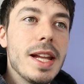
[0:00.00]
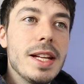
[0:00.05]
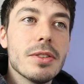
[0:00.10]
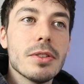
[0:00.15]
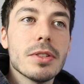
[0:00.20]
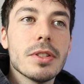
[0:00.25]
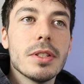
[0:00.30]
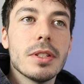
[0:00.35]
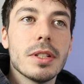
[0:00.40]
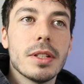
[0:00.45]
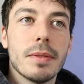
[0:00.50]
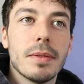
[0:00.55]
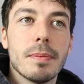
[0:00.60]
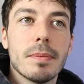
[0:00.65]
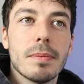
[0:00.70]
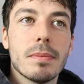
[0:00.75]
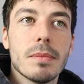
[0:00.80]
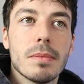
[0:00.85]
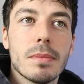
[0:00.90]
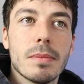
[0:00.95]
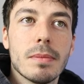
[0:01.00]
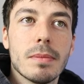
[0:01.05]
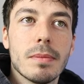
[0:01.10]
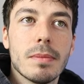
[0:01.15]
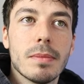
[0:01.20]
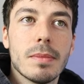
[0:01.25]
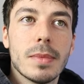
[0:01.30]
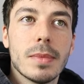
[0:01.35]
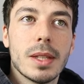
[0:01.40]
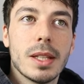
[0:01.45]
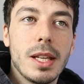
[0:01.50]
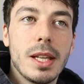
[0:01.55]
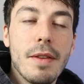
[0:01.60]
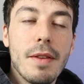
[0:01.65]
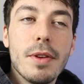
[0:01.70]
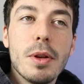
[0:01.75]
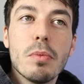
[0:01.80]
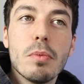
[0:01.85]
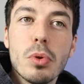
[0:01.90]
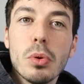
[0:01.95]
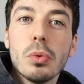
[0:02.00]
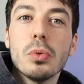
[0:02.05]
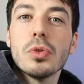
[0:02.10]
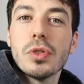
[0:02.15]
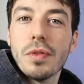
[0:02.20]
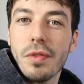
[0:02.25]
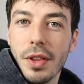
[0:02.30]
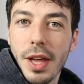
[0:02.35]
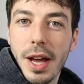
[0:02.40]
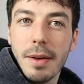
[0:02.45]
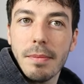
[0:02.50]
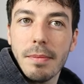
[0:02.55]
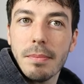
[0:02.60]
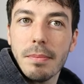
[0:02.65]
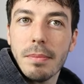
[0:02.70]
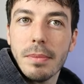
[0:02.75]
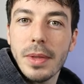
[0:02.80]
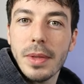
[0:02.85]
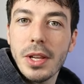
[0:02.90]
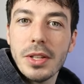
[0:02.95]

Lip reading: he doesn't give you rules for that.